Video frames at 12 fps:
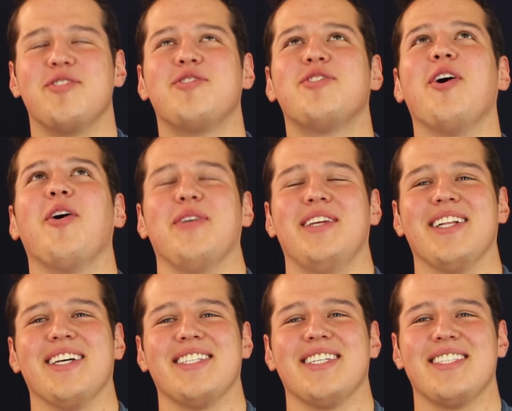so
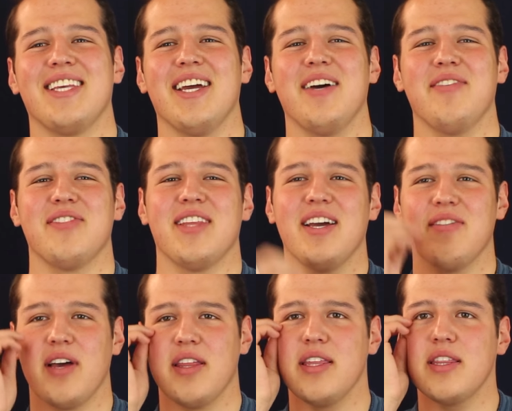delicious. They have they have
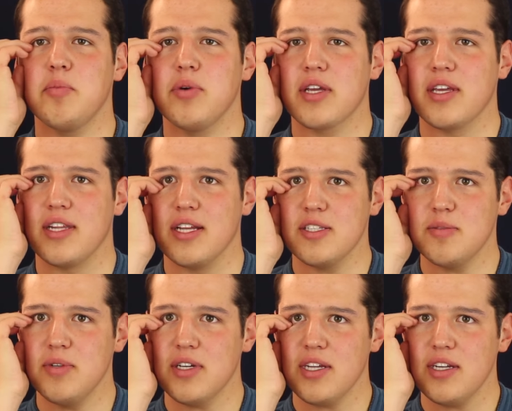I think they put condensed
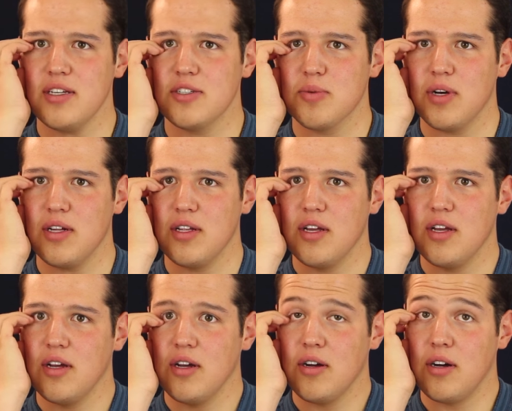milk in it as well.
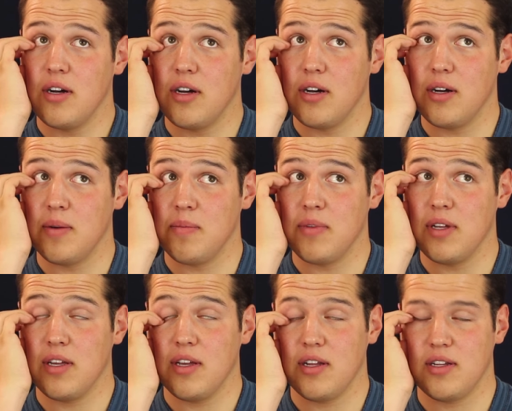Um,
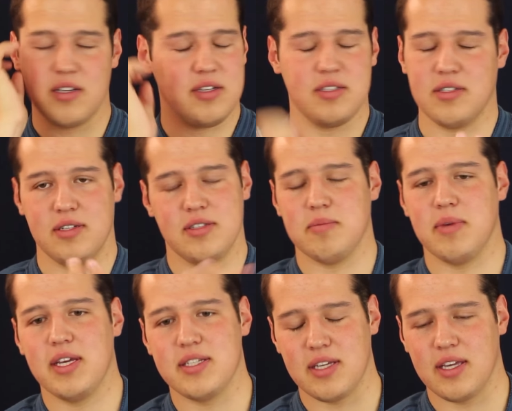and it's it's
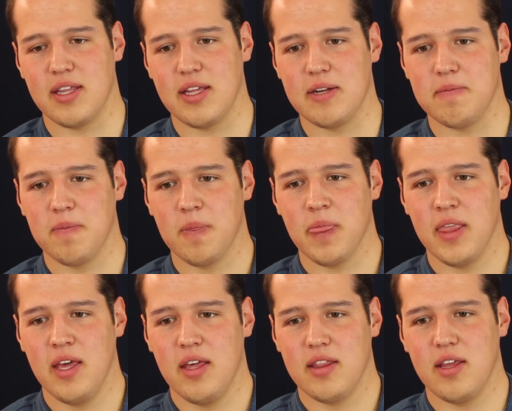amazing. And then
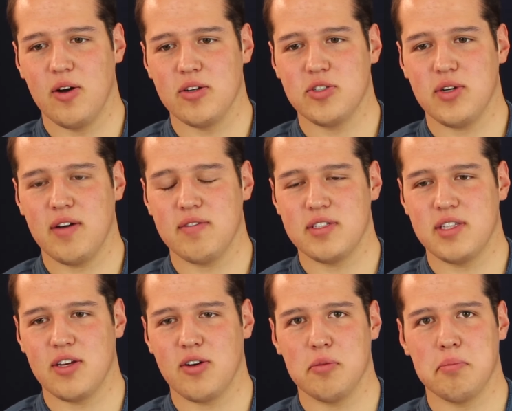they also have this
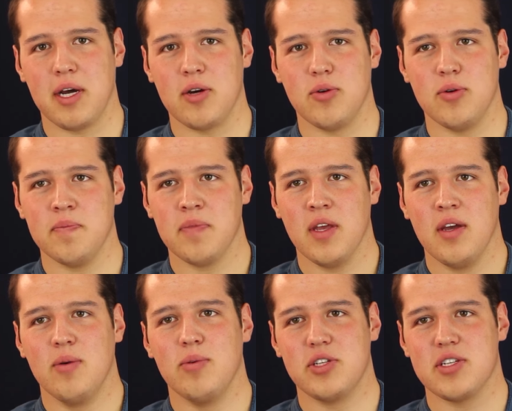thing called mangú,
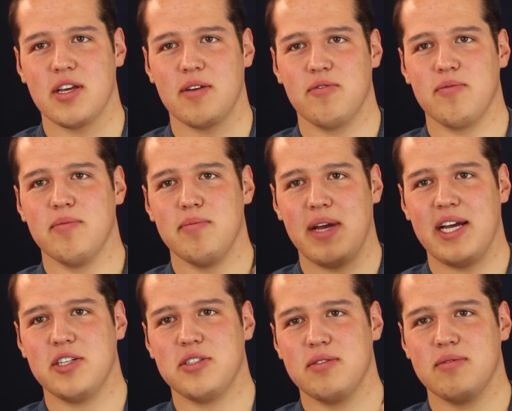which is like
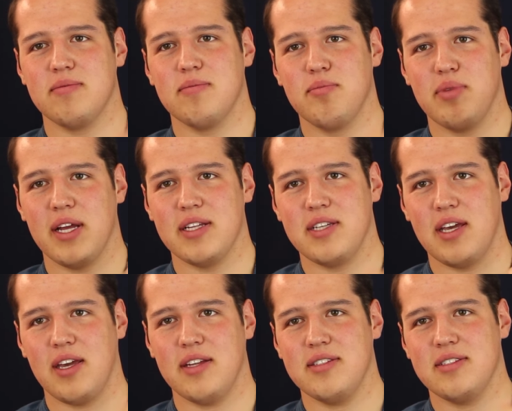mashed
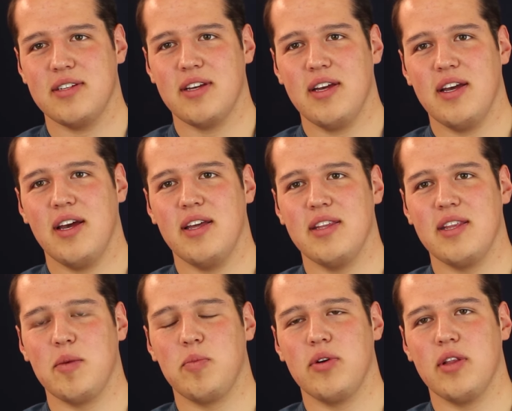plantains, and then
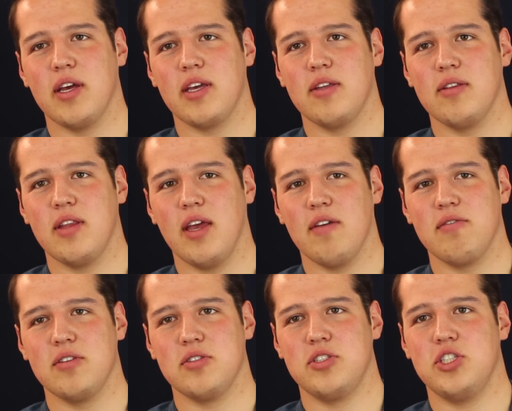they put like they have
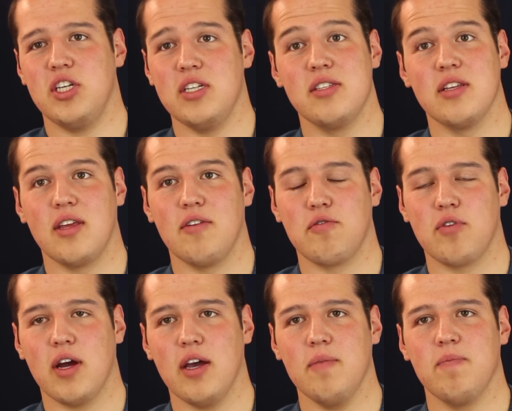this cheese that they
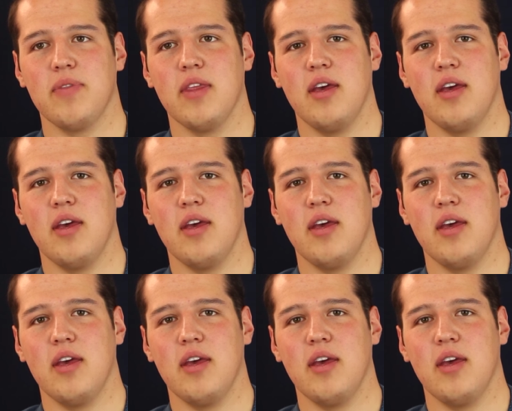fry,